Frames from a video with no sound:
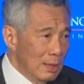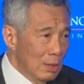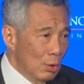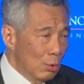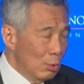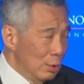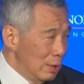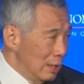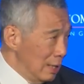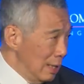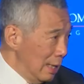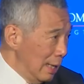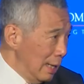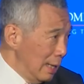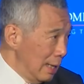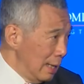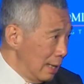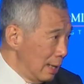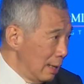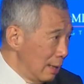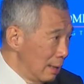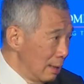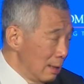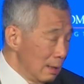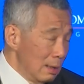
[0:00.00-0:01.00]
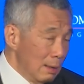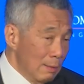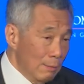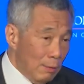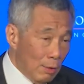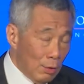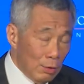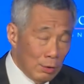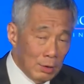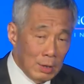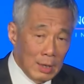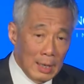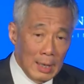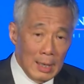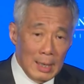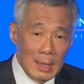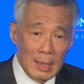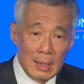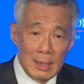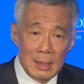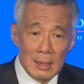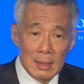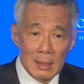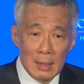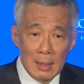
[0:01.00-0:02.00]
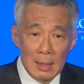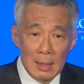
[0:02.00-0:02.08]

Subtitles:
ODA, foreign aid,